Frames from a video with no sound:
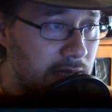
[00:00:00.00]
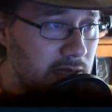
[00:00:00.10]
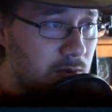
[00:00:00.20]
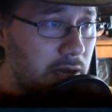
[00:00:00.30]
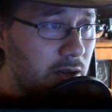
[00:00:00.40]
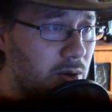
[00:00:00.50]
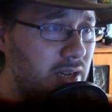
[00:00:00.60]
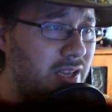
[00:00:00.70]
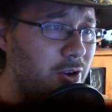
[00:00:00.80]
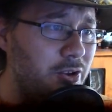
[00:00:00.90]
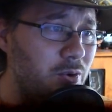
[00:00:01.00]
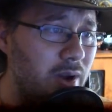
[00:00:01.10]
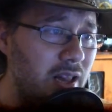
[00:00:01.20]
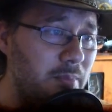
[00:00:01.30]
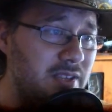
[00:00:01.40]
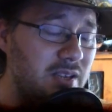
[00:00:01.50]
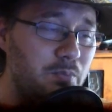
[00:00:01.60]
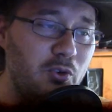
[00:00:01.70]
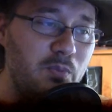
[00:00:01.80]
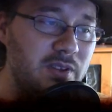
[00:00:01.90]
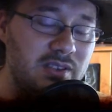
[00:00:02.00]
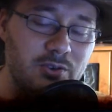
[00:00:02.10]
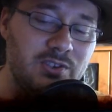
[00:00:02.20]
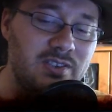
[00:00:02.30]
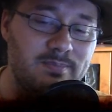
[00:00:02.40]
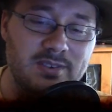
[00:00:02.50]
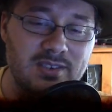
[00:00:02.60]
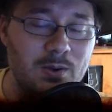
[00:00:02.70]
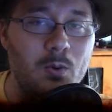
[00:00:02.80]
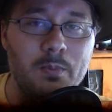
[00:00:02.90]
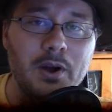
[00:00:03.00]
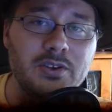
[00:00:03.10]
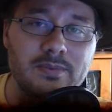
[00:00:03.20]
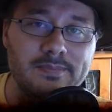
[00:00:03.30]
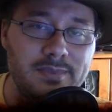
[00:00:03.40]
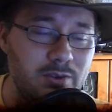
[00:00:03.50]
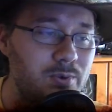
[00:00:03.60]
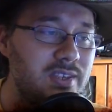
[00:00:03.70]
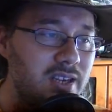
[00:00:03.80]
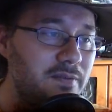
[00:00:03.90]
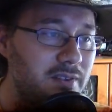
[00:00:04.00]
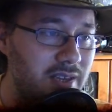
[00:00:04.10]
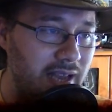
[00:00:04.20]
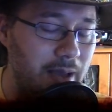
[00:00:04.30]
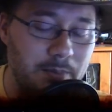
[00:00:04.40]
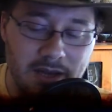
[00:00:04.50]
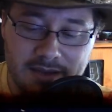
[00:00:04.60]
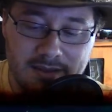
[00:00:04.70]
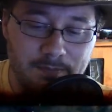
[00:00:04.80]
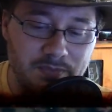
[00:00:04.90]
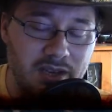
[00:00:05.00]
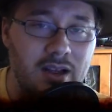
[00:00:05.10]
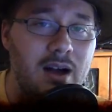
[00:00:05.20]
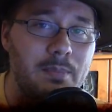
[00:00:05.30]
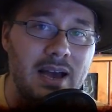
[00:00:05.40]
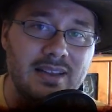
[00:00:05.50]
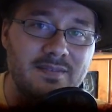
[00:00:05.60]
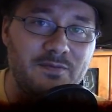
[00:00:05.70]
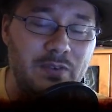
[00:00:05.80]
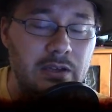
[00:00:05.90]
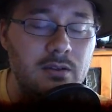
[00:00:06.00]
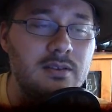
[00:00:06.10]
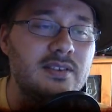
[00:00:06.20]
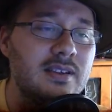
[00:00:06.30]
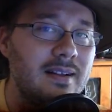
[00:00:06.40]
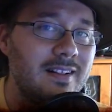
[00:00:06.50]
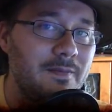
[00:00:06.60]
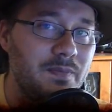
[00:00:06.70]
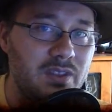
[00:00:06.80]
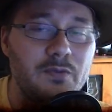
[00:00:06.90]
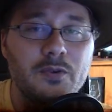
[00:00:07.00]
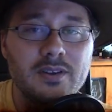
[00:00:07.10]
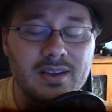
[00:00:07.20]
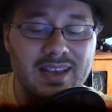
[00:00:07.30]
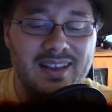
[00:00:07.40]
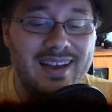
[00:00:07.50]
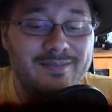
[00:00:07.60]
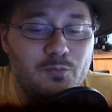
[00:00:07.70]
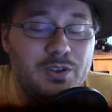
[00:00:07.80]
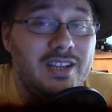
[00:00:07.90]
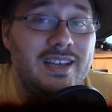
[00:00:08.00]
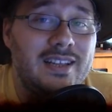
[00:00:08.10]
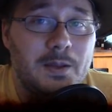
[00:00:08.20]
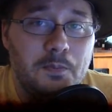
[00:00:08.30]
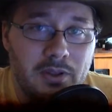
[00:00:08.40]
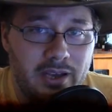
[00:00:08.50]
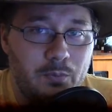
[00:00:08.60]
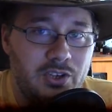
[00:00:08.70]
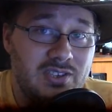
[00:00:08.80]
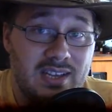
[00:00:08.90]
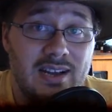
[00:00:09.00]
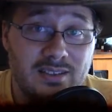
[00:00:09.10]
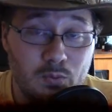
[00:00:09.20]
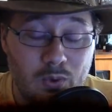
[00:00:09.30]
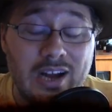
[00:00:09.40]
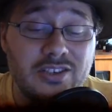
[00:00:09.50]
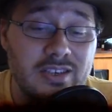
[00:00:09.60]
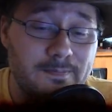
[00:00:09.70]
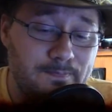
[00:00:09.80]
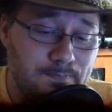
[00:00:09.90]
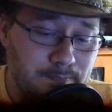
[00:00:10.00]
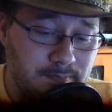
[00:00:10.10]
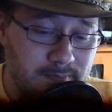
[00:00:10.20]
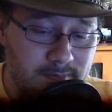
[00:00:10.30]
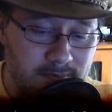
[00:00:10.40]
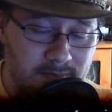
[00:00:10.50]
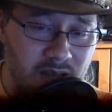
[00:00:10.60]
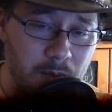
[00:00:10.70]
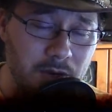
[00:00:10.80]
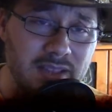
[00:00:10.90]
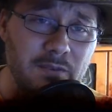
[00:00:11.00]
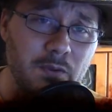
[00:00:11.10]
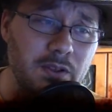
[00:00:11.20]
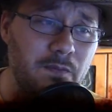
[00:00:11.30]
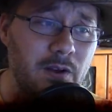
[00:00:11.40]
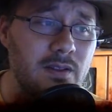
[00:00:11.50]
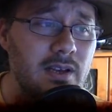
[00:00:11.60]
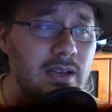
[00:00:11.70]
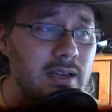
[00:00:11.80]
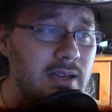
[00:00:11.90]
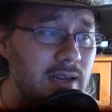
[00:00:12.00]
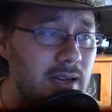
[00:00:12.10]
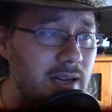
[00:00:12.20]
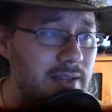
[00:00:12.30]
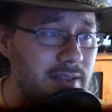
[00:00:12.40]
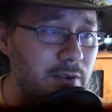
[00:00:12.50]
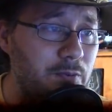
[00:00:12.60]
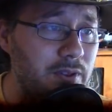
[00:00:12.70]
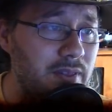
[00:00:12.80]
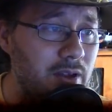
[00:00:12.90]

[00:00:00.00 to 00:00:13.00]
So I noted here new elements and improvements. There's just so much new stuff to the game. Like the combat feels different. Again, we didn't get to play it. We just got to watch it. But it definitely felt different.